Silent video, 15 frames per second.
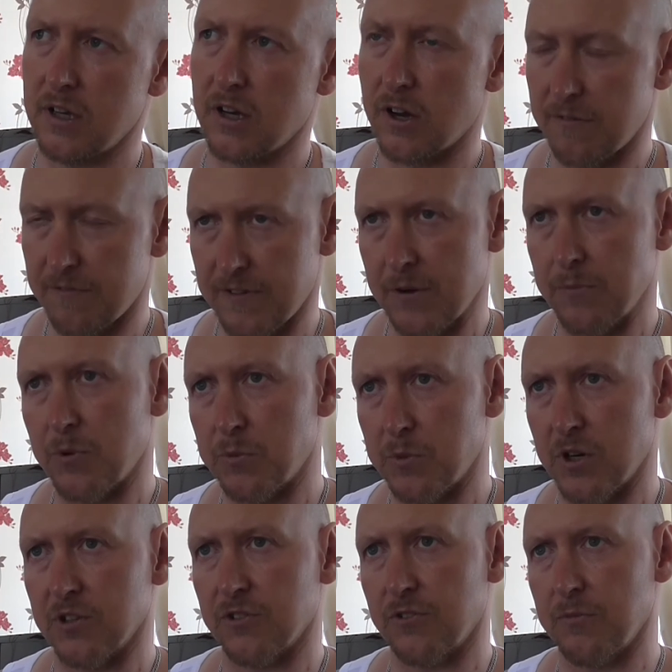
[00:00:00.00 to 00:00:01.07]
I found what
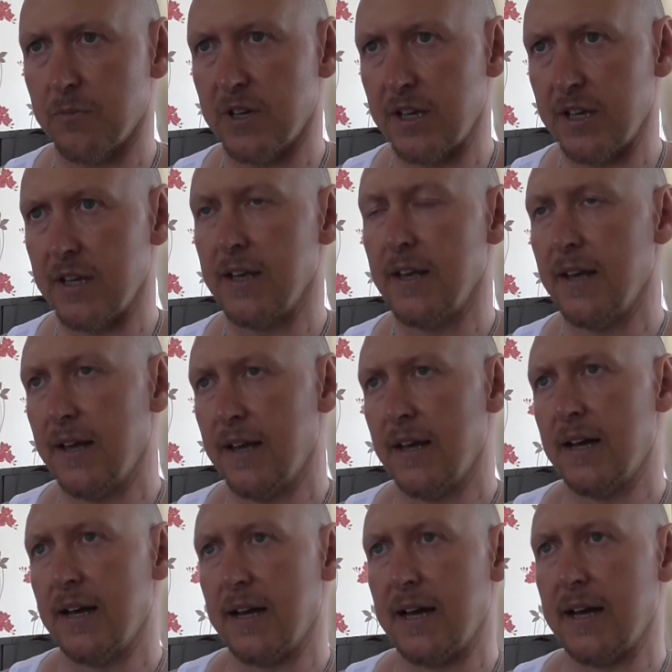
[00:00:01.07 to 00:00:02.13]
works for me.
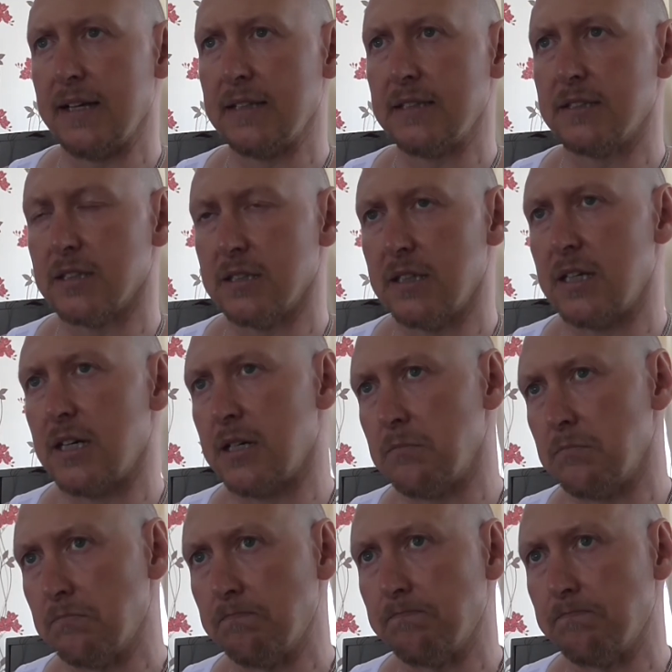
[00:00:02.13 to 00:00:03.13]
And I